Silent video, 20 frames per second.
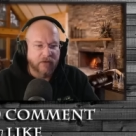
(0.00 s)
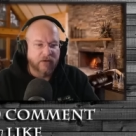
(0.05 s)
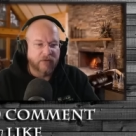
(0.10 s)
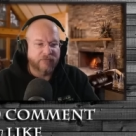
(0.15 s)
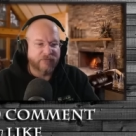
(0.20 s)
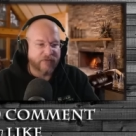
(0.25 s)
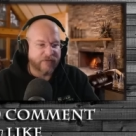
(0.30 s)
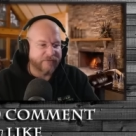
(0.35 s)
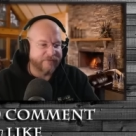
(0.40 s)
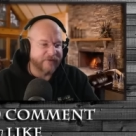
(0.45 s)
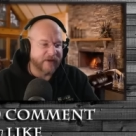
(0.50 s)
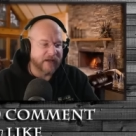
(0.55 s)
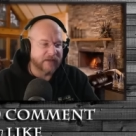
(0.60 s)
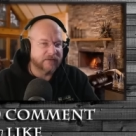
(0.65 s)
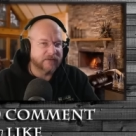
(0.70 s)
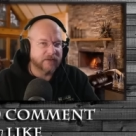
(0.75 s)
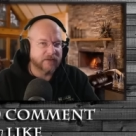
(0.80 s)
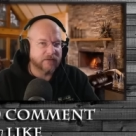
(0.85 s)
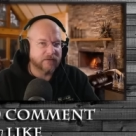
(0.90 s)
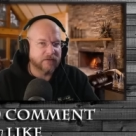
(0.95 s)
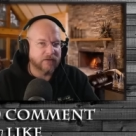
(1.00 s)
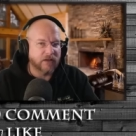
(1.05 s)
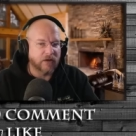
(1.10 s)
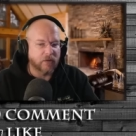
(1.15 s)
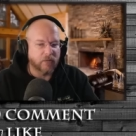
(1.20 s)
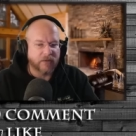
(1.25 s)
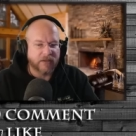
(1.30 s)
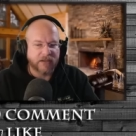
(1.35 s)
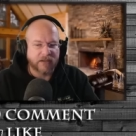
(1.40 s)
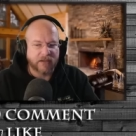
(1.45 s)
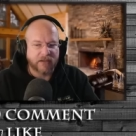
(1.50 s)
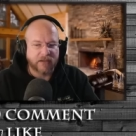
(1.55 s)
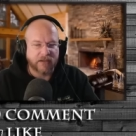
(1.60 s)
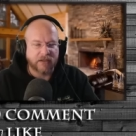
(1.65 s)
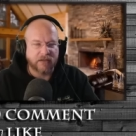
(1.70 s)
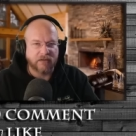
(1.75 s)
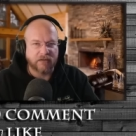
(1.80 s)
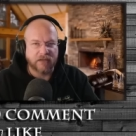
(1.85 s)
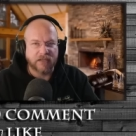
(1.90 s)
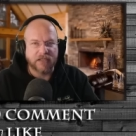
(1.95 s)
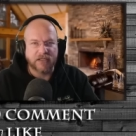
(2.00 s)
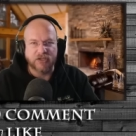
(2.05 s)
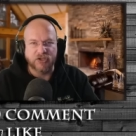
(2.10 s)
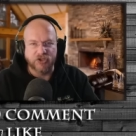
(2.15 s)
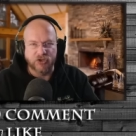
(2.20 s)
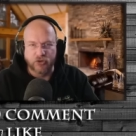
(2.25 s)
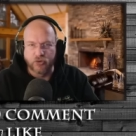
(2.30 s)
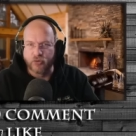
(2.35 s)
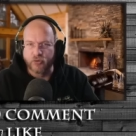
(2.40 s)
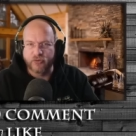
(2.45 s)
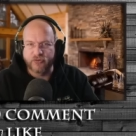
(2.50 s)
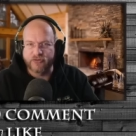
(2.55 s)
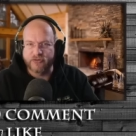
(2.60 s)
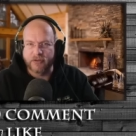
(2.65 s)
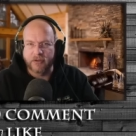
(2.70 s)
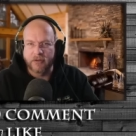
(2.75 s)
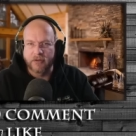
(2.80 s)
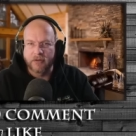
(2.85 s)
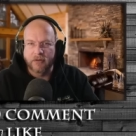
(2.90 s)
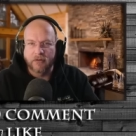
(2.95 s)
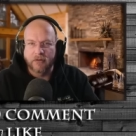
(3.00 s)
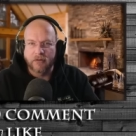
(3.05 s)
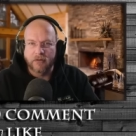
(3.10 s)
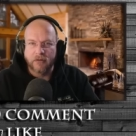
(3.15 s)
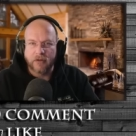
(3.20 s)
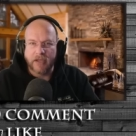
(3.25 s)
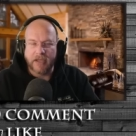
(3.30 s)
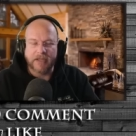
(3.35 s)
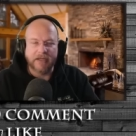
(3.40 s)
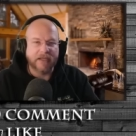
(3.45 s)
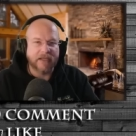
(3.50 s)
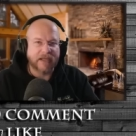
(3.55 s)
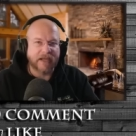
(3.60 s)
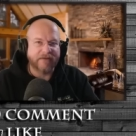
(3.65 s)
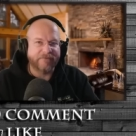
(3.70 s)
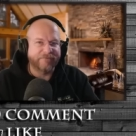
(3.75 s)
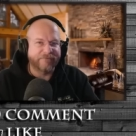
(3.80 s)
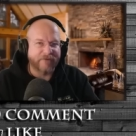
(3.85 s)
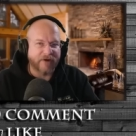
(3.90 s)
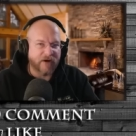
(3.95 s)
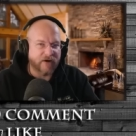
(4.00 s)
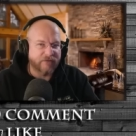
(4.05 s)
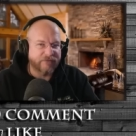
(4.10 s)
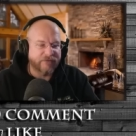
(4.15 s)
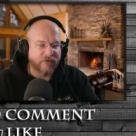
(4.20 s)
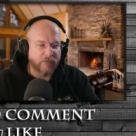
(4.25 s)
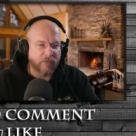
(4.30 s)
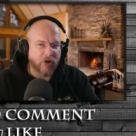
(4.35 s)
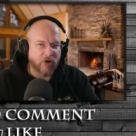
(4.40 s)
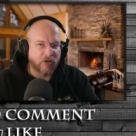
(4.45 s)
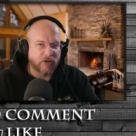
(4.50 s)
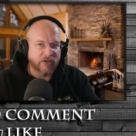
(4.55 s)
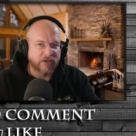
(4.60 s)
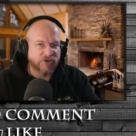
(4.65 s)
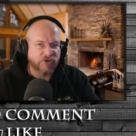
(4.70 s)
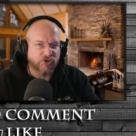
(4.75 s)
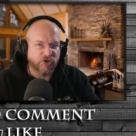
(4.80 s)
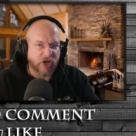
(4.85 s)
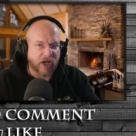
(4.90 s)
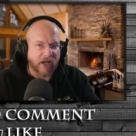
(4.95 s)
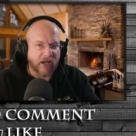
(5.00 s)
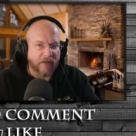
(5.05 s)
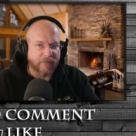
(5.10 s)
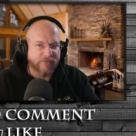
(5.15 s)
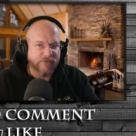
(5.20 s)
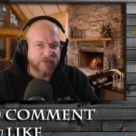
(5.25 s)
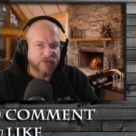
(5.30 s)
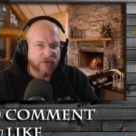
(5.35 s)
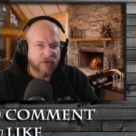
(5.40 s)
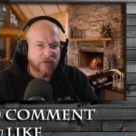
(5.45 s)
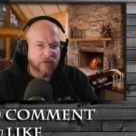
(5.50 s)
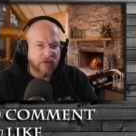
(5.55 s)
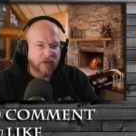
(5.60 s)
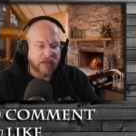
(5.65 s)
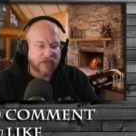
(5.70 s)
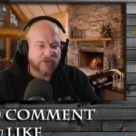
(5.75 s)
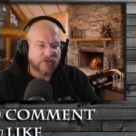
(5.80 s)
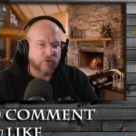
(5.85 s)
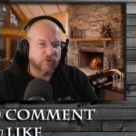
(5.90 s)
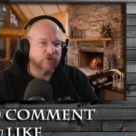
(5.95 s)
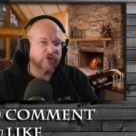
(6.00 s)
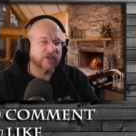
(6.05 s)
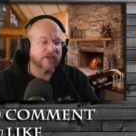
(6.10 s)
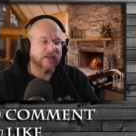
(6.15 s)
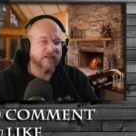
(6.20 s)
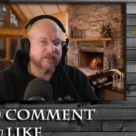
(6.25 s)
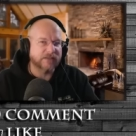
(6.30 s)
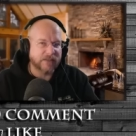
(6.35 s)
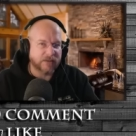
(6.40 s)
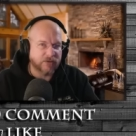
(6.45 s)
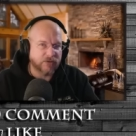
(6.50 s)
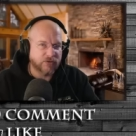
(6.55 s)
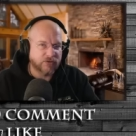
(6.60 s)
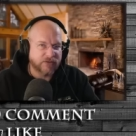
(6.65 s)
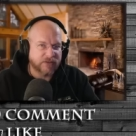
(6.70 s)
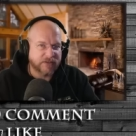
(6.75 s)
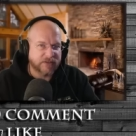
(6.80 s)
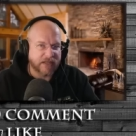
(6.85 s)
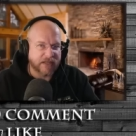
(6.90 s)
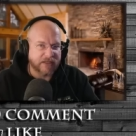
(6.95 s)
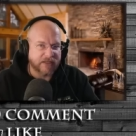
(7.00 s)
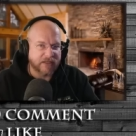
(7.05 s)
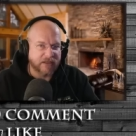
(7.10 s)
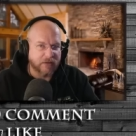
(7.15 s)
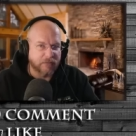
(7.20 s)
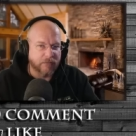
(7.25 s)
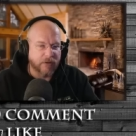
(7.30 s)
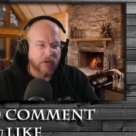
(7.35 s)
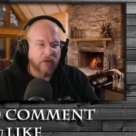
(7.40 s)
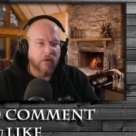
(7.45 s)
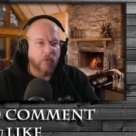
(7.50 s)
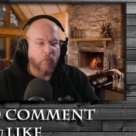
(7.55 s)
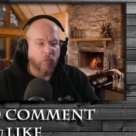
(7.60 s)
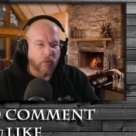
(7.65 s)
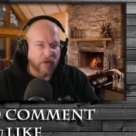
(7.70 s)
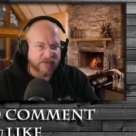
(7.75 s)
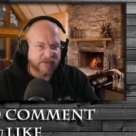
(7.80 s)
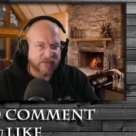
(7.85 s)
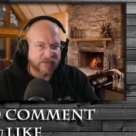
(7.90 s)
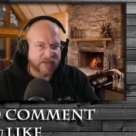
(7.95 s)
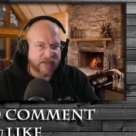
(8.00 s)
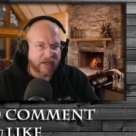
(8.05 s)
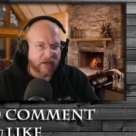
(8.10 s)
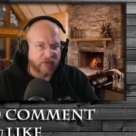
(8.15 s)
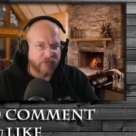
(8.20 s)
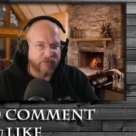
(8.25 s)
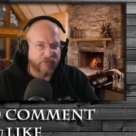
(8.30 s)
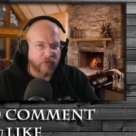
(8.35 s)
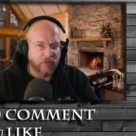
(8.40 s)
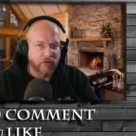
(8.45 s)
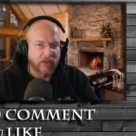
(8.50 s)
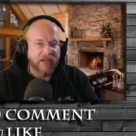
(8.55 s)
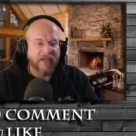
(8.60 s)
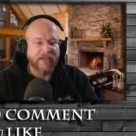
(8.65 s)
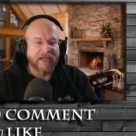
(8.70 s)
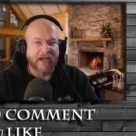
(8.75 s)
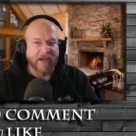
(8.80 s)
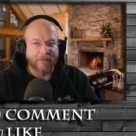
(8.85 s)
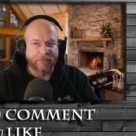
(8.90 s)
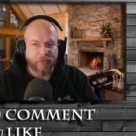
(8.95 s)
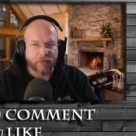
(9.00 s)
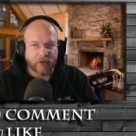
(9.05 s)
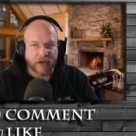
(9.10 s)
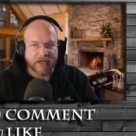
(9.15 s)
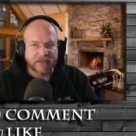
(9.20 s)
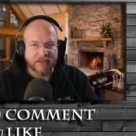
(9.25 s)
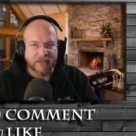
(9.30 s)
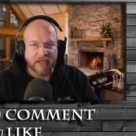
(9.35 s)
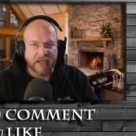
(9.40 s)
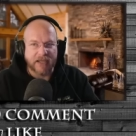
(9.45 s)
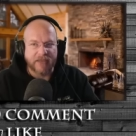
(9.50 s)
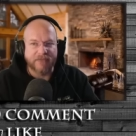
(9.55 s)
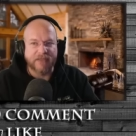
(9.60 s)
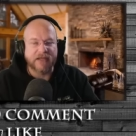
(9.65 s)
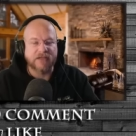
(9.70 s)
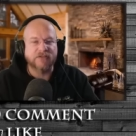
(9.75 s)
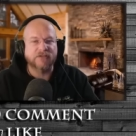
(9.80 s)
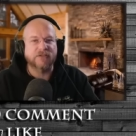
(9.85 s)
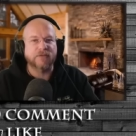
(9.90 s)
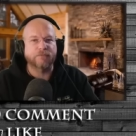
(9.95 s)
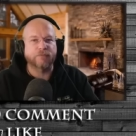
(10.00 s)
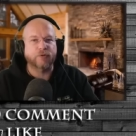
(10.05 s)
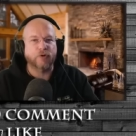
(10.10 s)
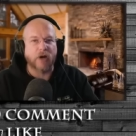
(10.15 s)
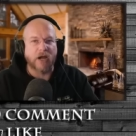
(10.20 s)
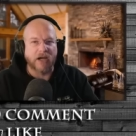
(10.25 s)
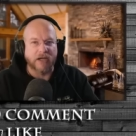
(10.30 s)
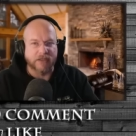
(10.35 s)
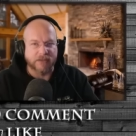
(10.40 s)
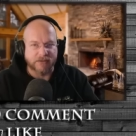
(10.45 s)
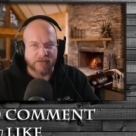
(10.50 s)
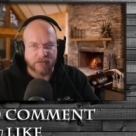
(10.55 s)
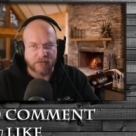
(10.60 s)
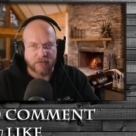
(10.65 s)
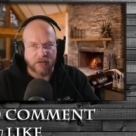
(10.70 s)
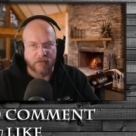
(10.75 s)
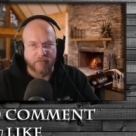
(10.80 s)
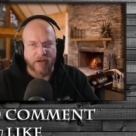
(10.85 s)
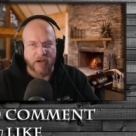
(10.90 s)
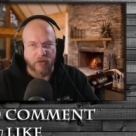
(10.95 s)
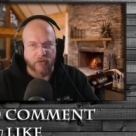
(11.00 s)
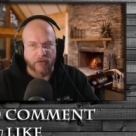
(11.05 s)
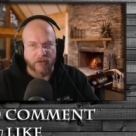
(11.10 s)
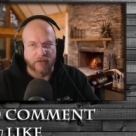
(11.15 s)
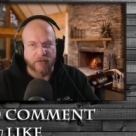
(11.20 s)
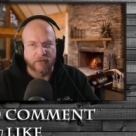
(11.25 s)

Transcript: for the fact that, you know, he used and he got fired from all his jobs. So she continued to date him, wasn't careful, got pregnant, and then is surprised about it.